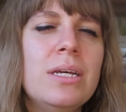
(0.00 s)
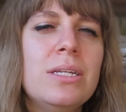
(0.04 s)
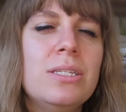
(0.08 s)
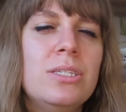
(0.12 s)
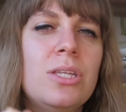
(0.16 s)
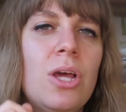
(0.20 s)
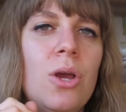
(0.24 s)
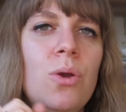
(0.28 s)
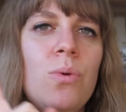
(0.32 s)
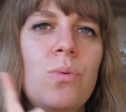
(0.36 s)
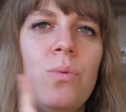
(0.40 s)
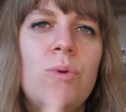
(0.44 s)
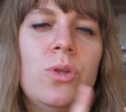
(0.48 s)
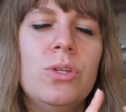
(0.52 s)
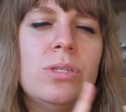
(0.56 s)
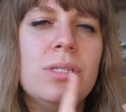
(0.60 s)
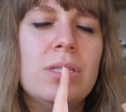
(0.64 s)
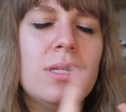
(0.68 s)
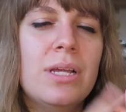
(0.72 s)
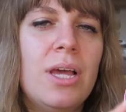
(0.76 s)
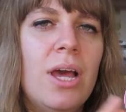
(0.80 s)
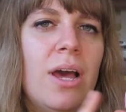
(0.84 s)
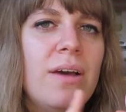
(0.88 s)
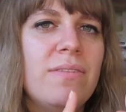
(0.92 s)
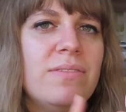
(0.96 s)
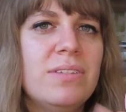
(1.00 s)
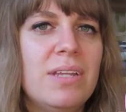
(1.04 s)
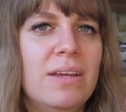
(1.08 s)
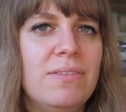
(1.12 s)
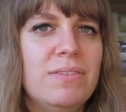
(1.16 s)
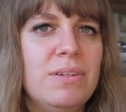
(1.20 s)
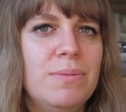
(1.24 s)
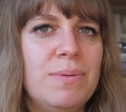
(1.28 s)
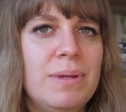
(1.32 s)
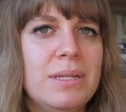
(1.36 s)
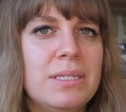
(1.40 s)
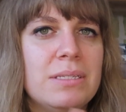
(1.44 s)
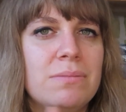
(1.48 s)
So using the curved
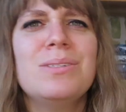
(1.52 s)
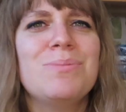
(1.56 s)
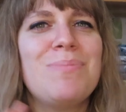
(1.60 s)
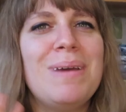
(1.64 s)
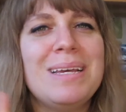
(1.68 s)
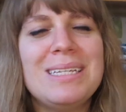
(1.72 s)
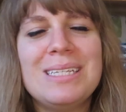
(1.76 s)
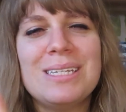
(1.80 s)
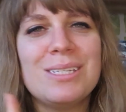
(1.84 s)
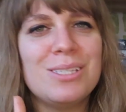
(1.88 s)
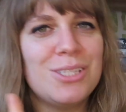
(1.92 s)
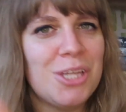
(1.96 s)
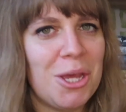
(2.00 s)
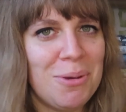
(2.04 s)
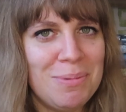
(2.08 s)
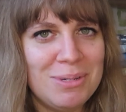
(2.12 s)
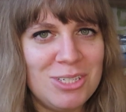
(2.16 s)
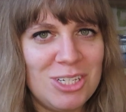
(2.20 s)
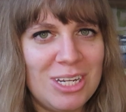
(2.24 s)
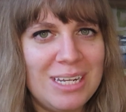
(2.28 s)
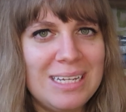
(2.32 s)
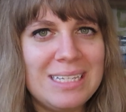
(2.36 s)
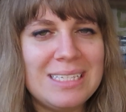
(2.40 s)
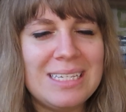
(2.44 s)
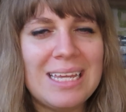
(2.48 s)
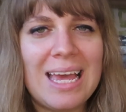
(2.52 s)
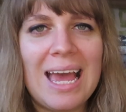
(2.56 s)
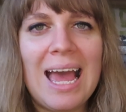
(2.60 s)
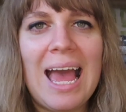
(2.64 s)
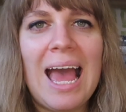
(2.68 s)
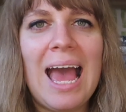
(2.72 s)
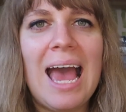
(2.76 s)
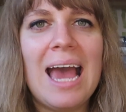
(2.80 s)
safety pins makes it so much easier,